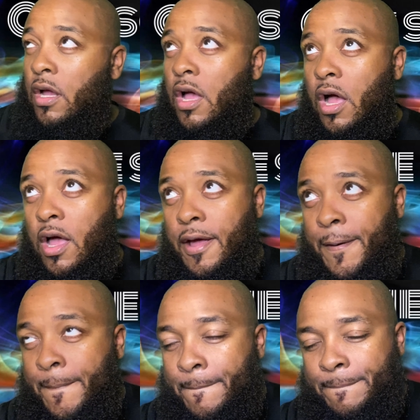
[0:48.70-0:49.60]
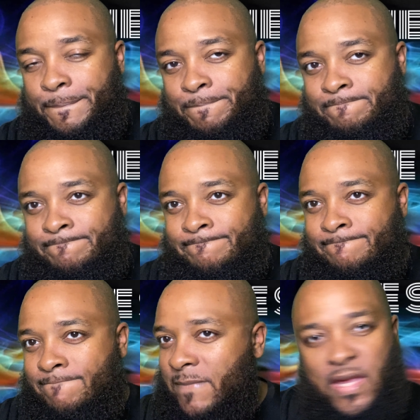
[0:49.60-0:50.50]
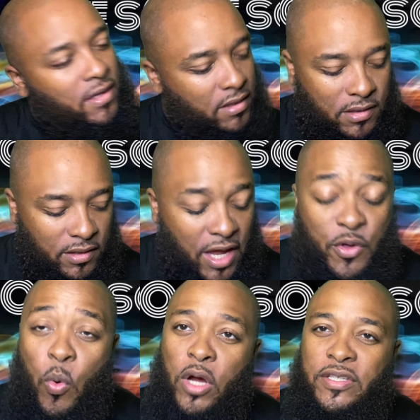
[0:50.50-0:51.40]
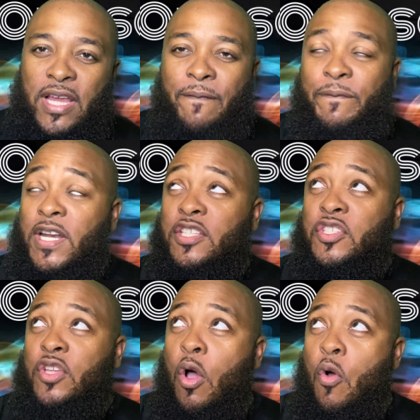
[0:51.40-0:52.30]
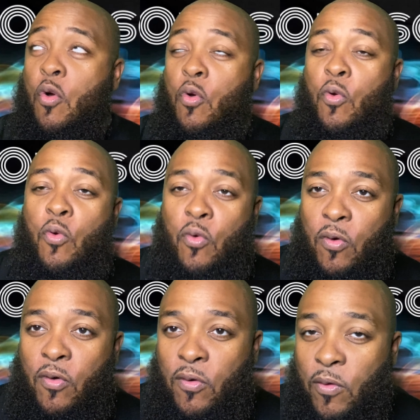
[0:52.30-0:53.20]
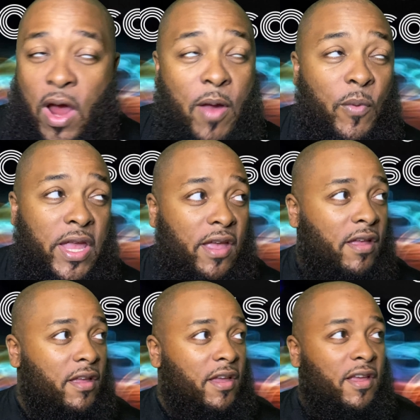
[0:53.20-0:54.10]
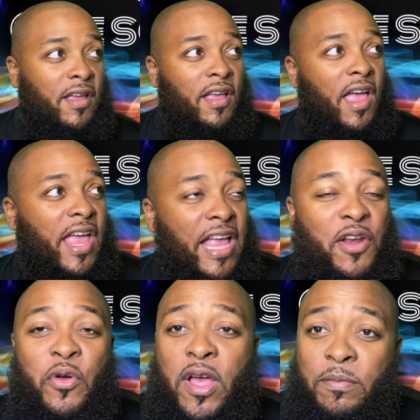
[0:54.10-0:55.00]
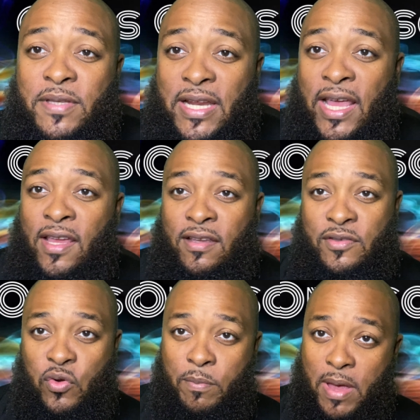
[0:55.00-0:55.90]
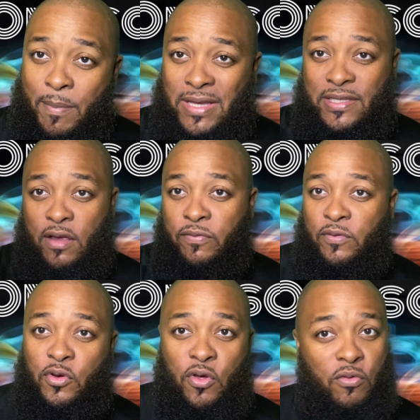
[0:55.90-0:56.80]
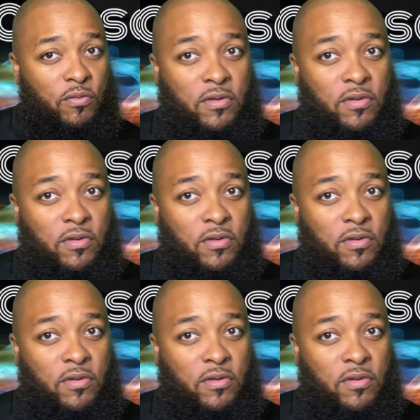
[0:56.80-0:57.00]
Um, another workshop for the soul. All right, we here. I ain't got no help today, so I'm by myself, you know.